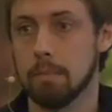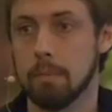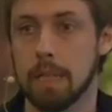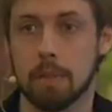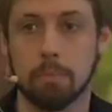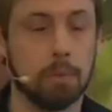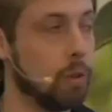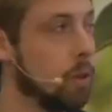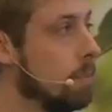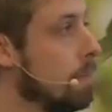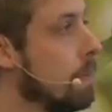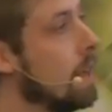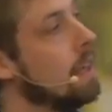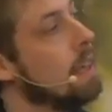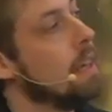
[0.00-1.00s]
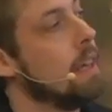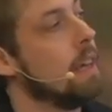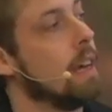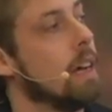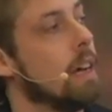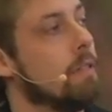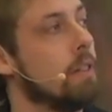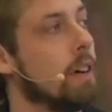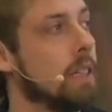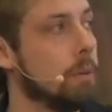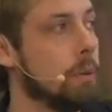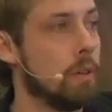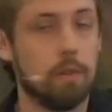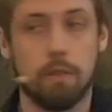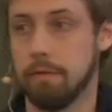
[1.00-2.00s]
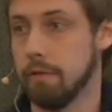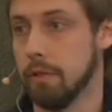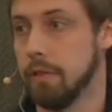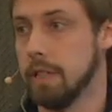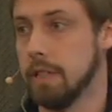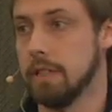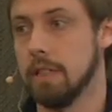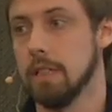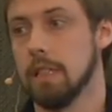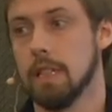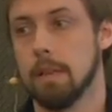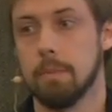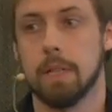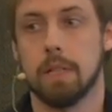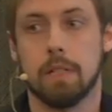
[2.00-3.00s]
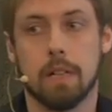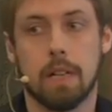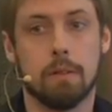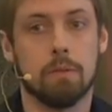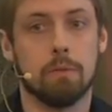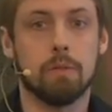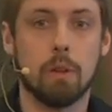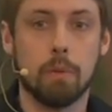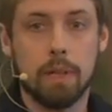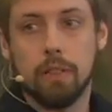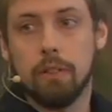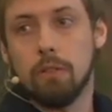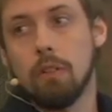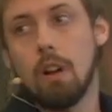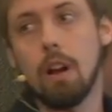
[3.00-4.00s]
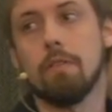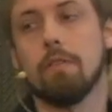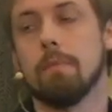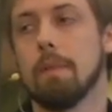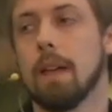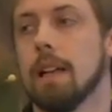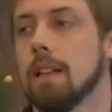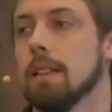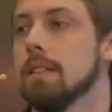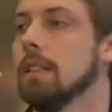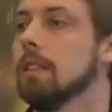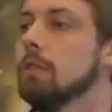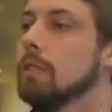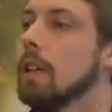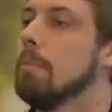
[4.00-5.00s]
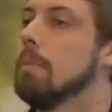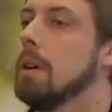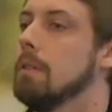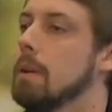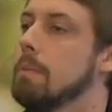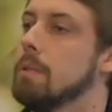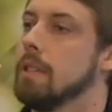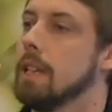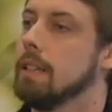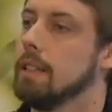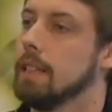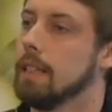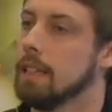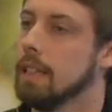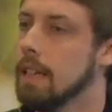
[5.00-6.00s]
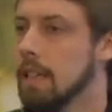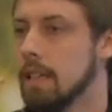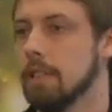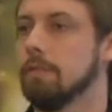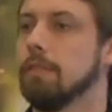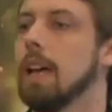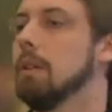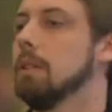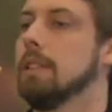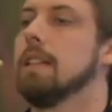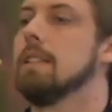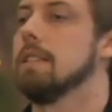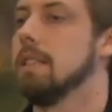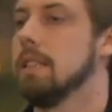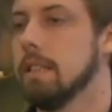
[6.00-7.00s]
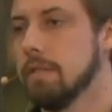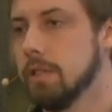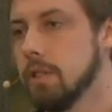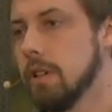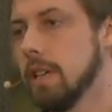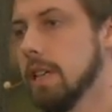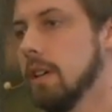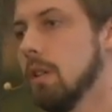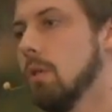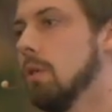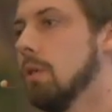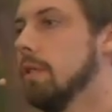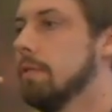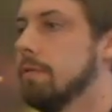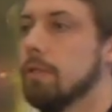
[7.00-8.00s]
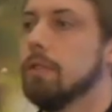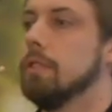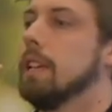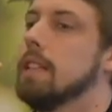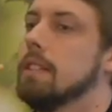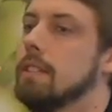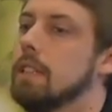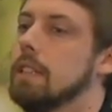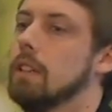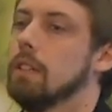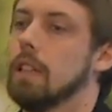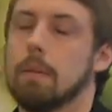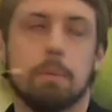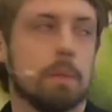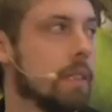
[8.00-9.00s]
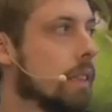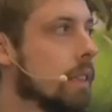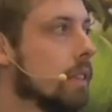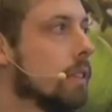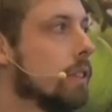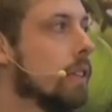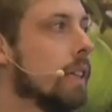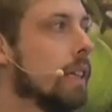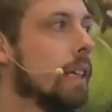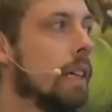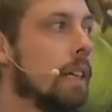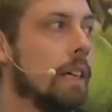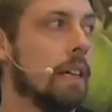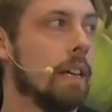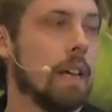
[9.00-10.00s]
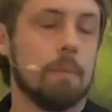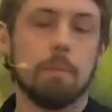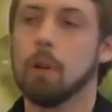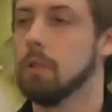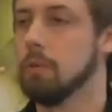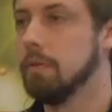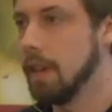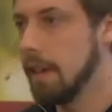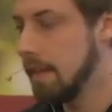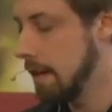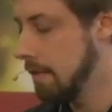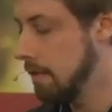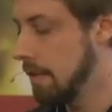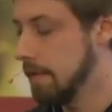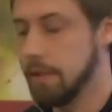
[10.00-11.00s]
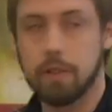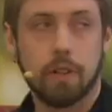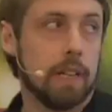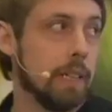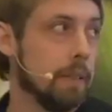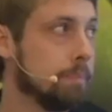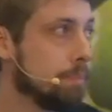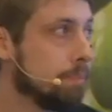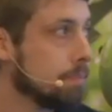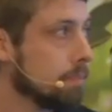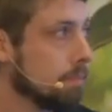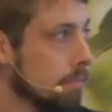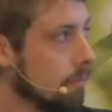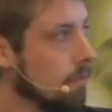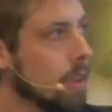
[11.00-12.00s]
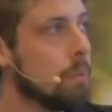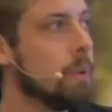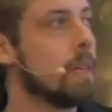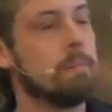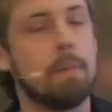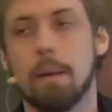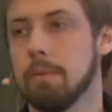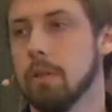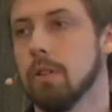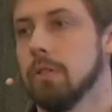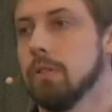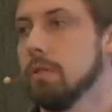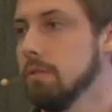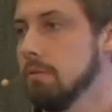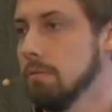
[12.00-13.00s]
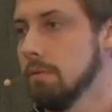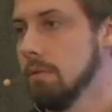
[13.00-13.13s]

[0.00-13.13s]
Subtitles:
the peak bloom, finding where all the fruit is in the image. And so we can derive from that a single number representing the flower density of a tree or the fruit density on that particular tree. And because we've done that for every tree, we can map those